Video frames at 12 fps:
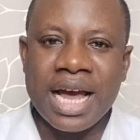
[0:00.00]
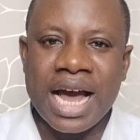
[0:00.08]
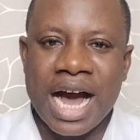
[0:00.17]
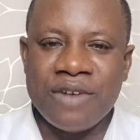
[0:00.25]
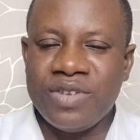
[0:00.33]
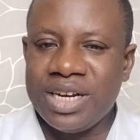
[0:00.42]

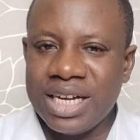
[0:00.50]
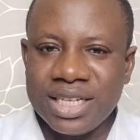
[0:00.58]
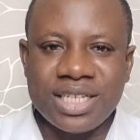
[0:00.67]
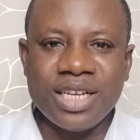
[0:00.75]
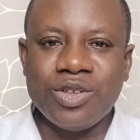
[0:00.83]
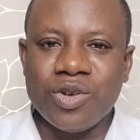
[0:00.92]
I've
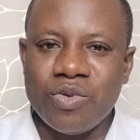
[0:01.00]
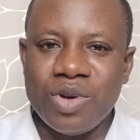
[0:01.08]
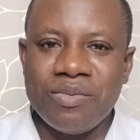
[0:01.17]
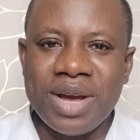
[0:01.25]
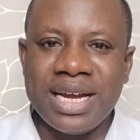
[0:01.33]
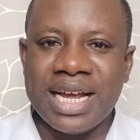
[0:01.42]
listened to
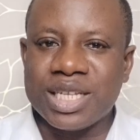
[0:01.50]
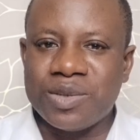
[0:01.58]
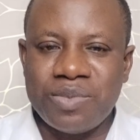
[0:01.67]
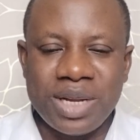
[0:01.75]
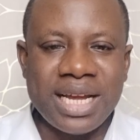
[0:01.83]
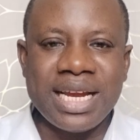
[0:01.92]
women
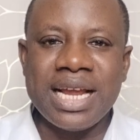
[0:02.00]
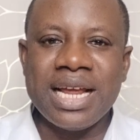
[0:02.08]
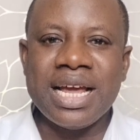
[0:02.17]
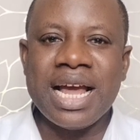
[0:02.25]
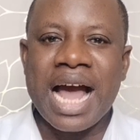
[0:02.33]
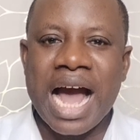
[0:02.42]
explain
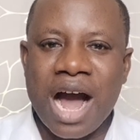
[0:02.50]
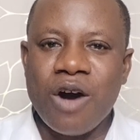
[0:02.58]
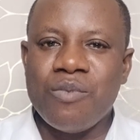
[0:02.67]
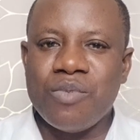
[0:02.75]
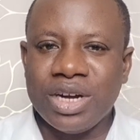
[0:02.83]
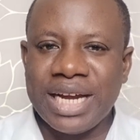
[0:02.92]
how
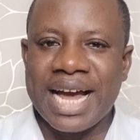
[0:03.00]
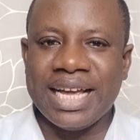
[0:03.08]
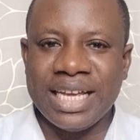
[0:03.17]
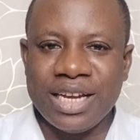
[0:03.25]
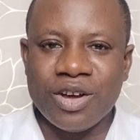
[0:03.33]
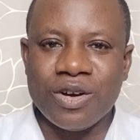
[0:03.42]

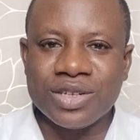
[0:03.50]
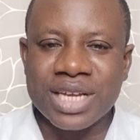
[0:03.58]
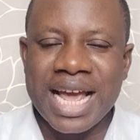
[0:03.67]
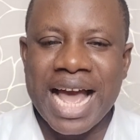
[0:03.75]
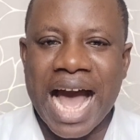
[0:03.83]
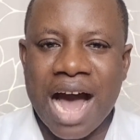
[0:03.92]
mother-in-laws
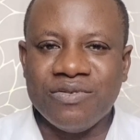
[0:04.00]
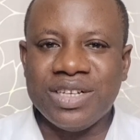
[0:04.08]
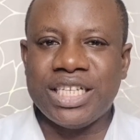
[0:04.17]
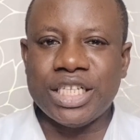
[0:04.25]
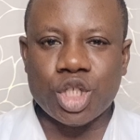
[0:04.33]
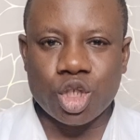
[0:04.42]
have
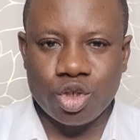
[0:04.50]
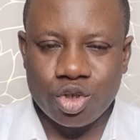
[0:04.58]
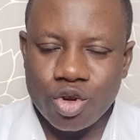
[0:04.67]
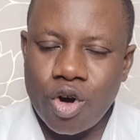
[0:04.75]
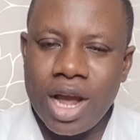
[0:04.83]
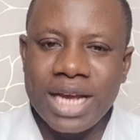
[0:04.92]

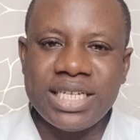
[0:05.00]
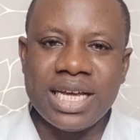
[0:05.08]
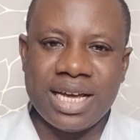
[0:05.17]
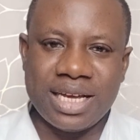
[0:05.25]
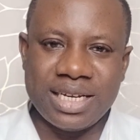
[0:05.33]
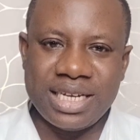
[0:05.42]
destroyed
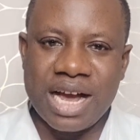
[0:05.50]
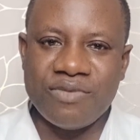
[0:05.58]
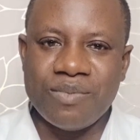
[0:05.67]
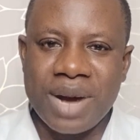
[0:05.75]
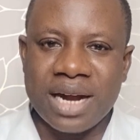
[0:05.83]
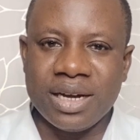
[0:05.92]
their
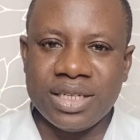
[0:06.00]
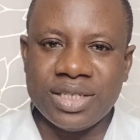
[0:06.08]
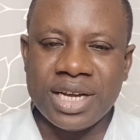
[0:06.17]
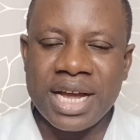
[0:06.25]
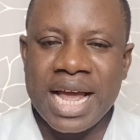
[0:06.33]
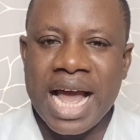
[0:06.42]
marriage,